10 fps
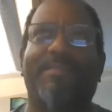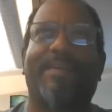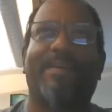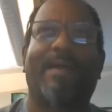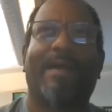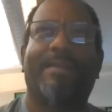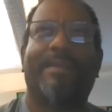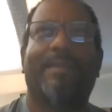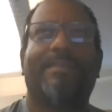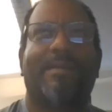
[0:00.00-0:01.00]
to figure out how to
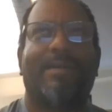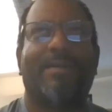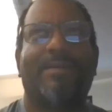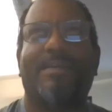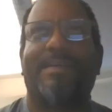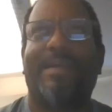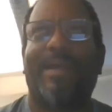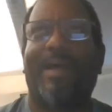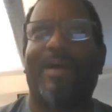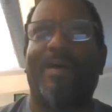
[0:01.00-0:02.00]
get there.
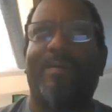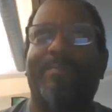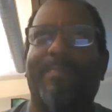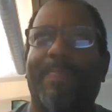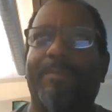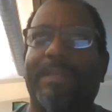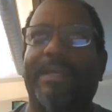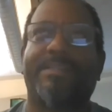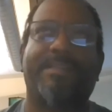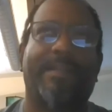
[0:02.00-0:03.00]
But
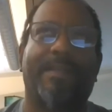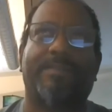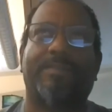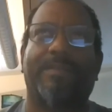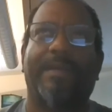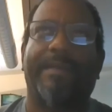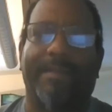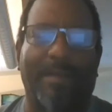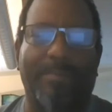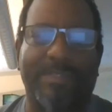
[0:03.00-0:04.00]
like I said,
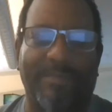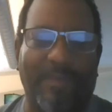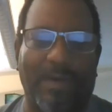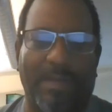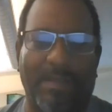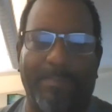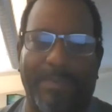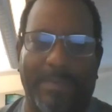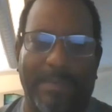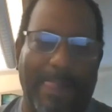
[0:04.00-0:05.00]
the numbers have gone up,
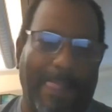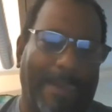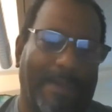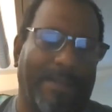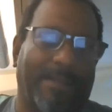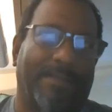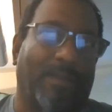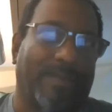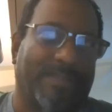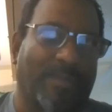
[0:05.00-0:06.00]
and
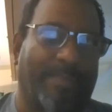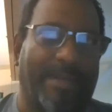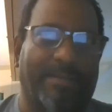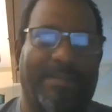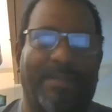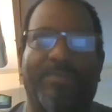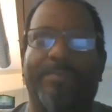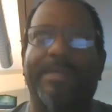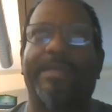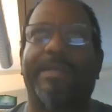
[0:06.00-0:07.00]
this is a better thing for
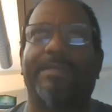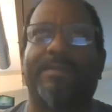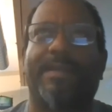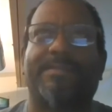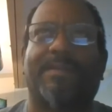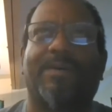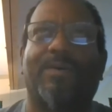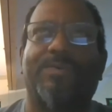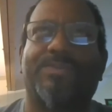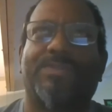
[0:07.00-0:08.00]
me as a
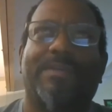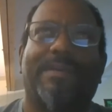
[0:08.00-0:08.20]
coach.